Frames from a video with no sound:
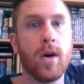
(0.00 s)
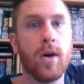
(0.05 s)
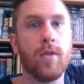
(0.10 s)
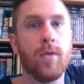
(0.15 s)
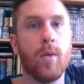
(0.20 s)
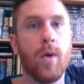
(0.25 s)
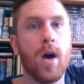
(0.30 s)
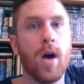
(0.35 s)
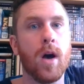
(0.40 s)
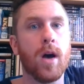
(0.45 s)
off
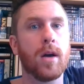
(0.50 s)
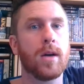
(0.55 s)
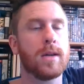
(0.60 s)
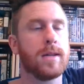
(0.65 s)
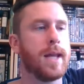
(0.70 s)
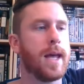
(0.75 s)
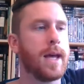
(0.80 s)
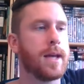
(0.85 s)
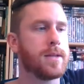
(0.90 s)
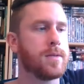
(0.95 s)
work
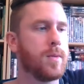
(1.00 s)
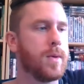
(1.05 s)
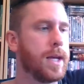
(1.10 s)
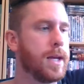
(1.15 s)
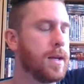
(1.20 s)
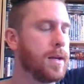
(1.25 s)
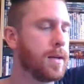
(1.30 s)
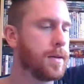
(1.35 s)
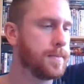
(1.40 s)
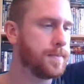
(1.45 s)
next
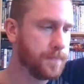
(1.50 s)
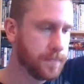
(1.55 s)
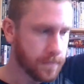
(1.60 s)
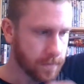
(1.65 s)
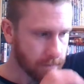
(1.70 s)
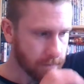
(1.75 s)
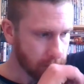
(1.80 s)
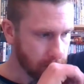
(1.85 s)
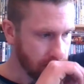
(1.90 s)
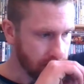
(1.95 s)
week,
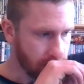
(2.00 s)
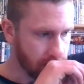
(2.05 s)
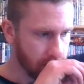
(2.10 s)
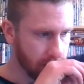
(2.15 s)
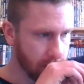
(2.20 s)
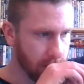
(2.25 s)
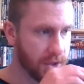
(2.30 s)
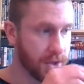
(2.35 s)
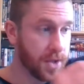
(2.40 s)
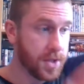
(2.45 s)

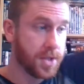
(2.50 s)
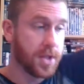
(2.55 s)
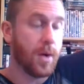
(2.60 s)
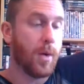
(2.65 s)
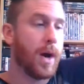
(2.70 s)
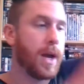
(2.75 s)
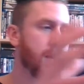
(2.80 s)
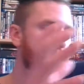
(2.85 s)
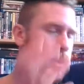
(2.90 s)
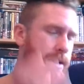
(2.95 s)
just
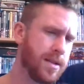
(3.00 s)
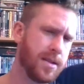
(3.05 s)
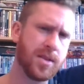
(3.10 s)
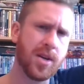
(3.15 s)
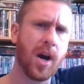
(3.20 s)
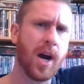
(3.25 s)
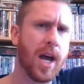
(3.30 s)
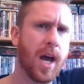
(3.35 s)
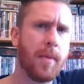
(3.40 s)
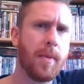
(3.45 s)
so I can
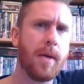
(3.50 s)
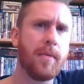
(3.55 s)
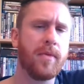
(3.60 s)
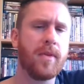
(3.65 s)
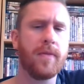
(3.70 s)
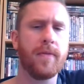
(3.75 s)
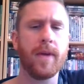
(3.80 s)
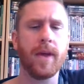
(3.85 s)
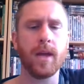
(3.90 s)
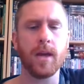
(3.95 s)
tie up
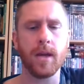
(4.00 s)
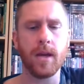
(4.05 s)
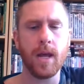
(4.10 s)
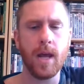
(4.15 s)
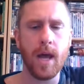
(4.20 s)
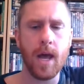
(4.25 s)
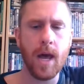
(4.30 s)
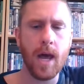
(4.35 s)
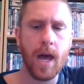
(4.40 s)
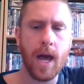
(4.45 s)
everything
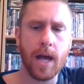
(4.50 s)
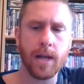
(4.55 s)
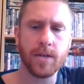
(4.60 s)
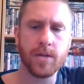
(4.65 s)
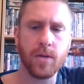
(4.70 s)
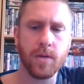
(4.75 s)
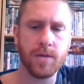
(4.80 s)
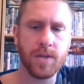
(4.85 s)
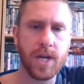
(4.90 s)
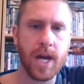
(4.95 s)
and
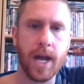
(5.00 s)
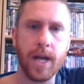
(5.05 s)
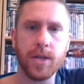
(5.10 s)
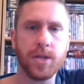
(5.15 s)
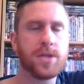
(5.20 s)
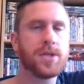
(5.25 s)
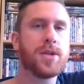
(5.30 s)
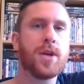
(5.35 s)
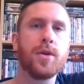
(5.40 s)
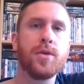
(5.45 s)
sort of
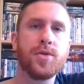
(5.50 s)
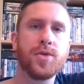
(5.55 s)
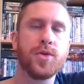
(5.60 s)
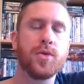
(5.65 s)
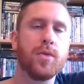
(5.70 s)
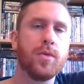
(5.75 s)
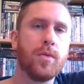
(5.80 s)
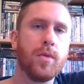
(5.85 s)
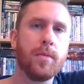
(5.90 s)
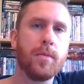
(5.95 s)
change
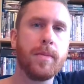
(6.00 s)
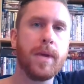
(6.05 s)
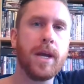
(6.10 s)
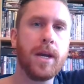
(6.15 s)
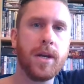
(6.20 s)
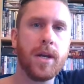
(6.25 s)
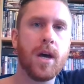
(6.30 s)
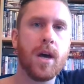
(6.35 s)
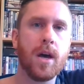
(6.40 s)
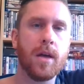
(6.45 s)
social
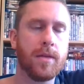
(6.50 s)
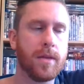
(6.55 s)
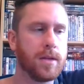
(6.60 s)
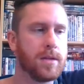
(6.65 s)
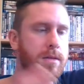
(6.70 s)
media,